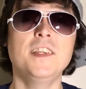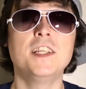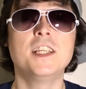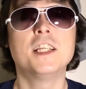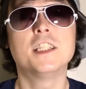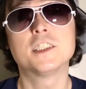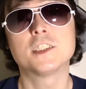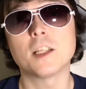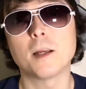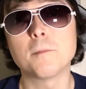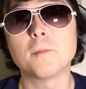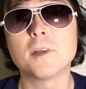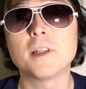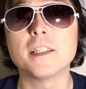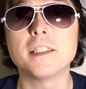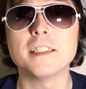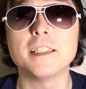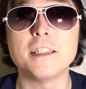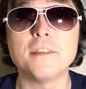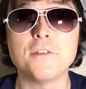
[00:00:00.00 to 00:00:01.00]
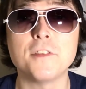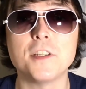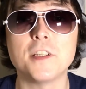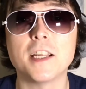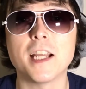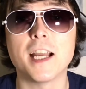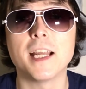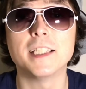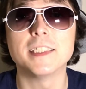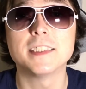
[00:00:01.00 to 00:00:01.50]
So I'm going to leave you
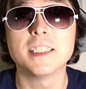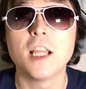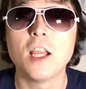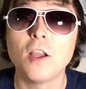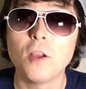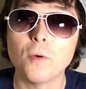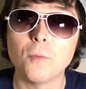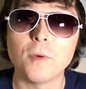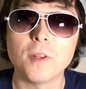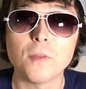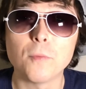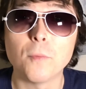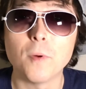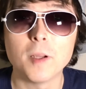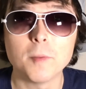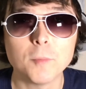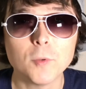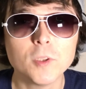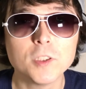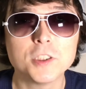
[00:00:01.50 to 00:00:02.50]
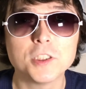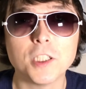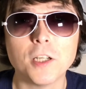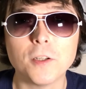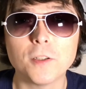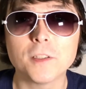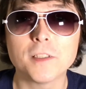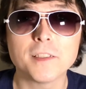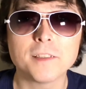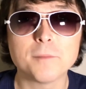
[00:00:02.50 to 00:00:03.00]
guys with one more
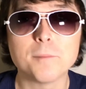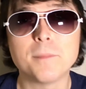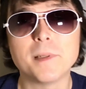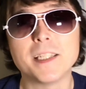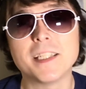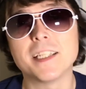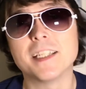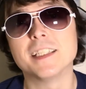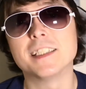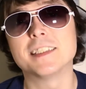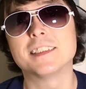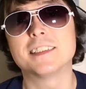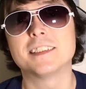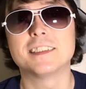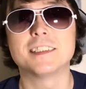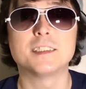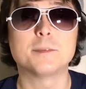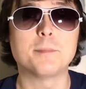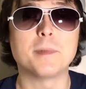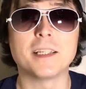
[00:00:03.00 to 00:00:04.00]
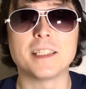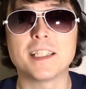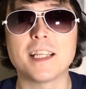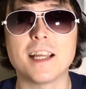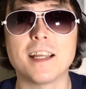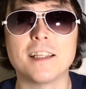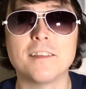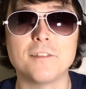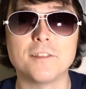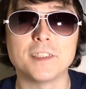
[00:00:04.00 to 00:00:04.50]
joke because it's been
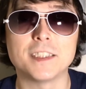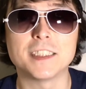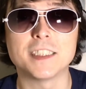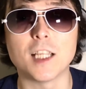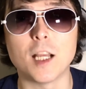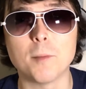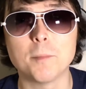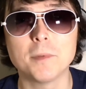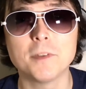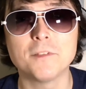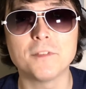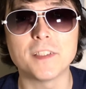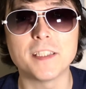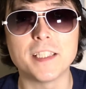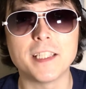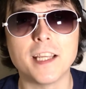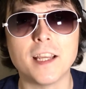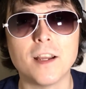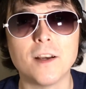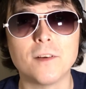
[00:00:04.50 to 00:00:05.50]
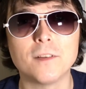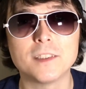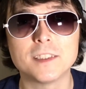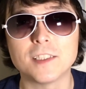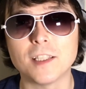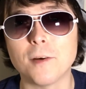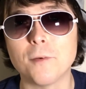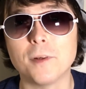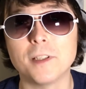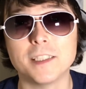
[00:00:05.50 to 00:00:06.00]
kind of a somber video.
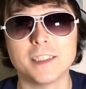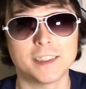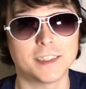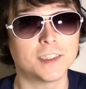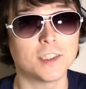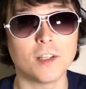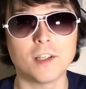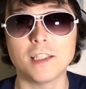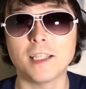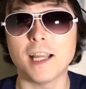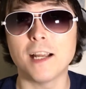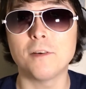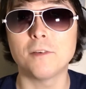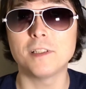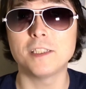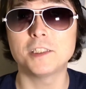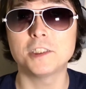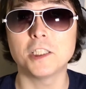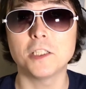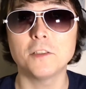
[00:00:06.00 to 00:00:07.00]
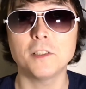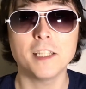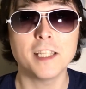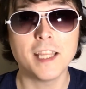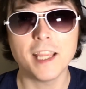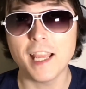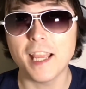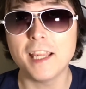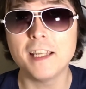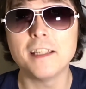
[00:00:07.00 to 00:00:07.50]
So I wanted to start it out with a joke
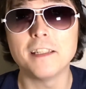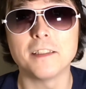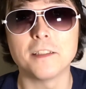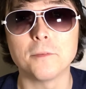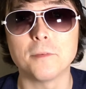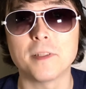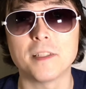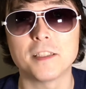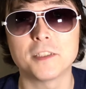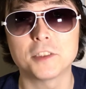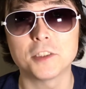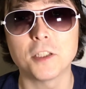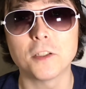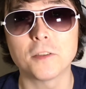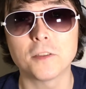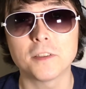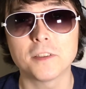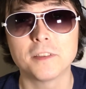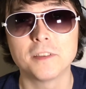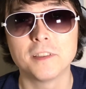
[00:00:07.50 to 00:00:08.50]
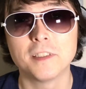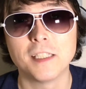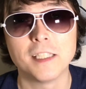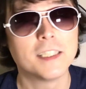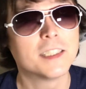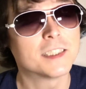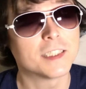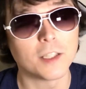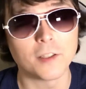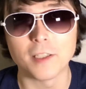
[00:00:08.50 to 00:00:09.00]
and end it with a joke.
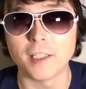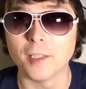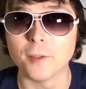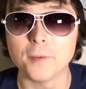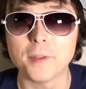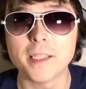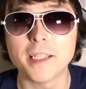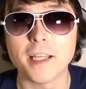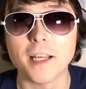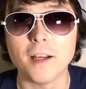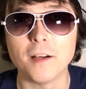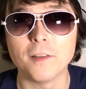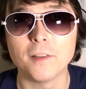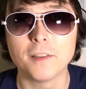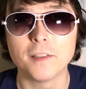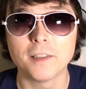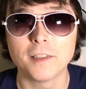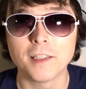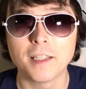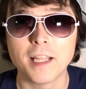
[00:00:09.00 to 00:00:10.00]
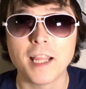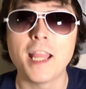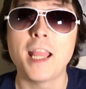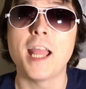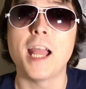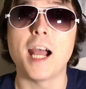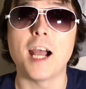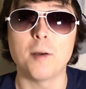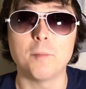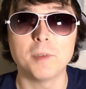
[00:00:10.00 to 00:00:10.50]
So here we go.
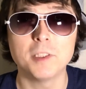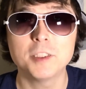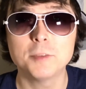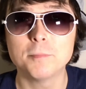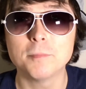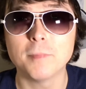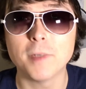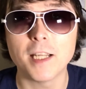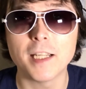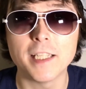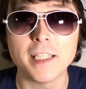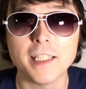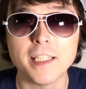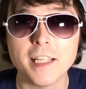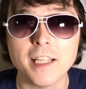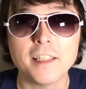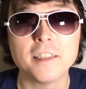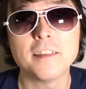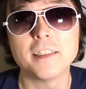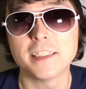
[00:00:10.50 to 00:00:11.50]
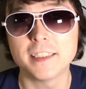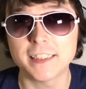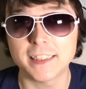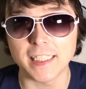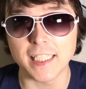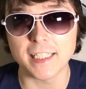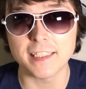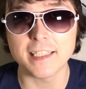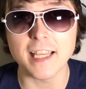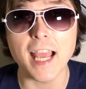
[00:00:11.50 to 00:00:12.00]
How much money does
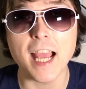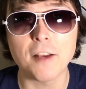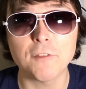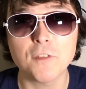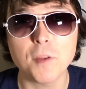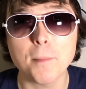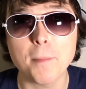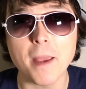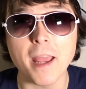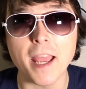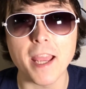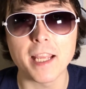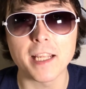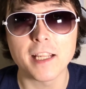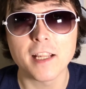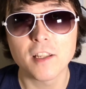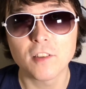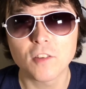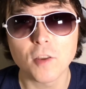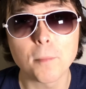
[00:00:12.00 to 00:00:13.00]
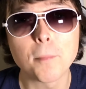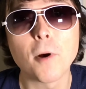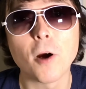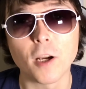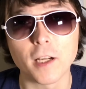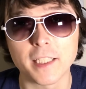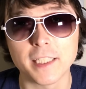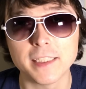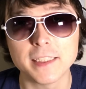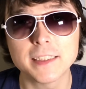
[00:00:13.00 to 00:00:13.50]
Santa have to pay to
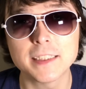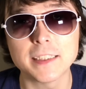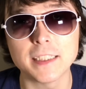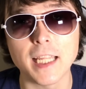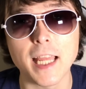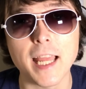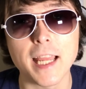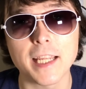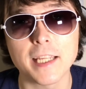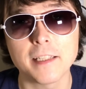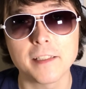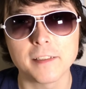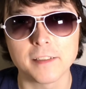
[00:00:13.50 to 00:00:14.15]
park his sleigh?